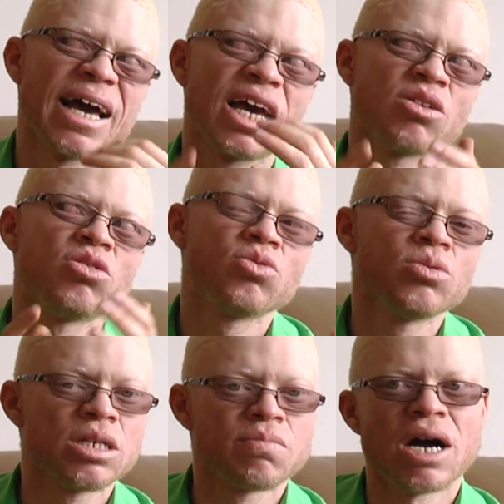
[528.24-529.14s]
I cannot do
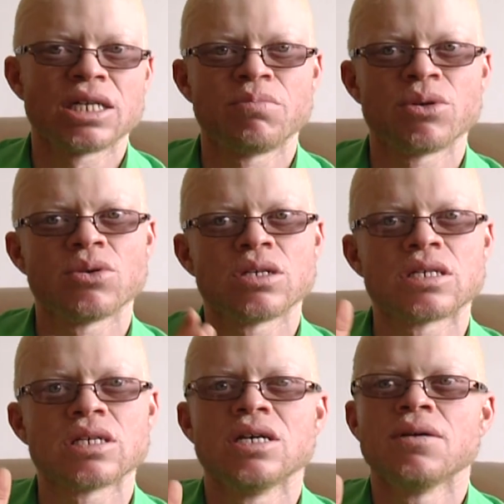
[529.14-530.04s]
this much
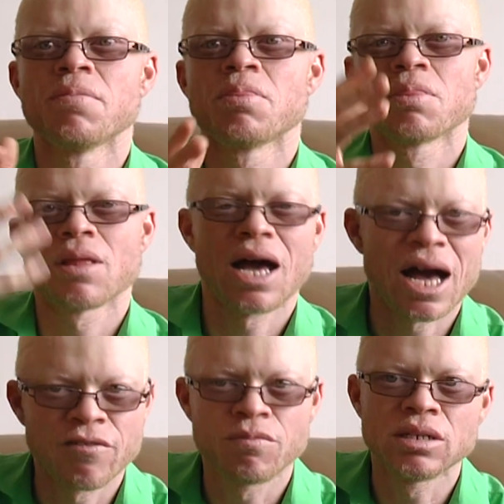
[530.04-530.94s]
because
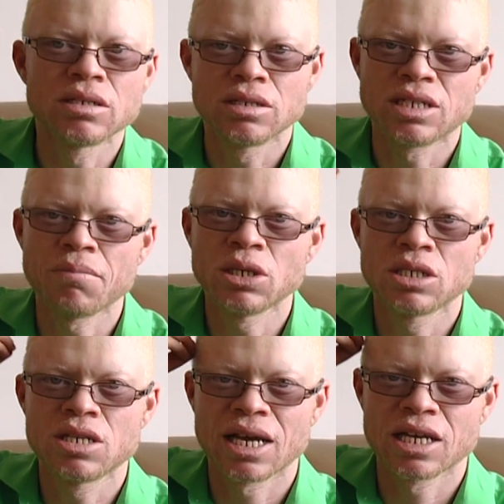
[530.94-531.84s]
I've been
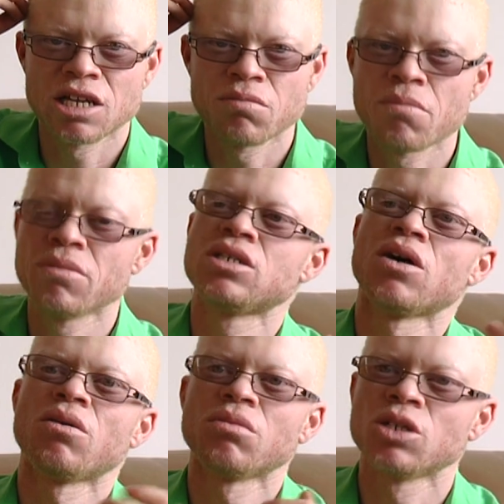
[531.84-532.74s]
damaged, like in my
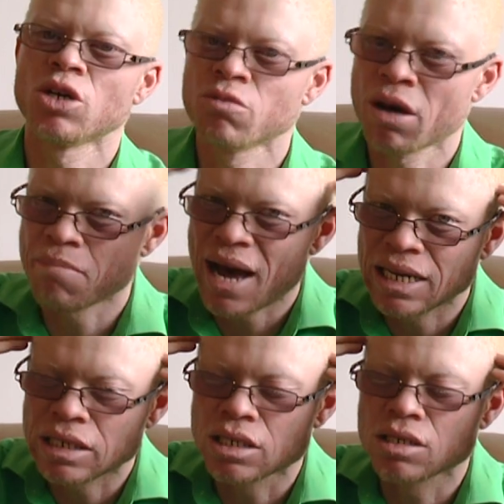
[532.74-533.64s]
mental, in my
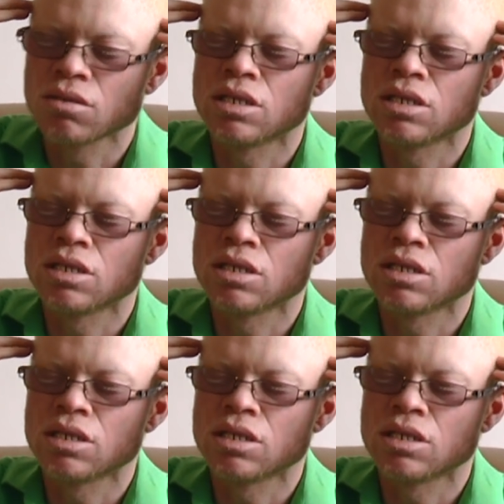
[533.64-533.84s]
mind.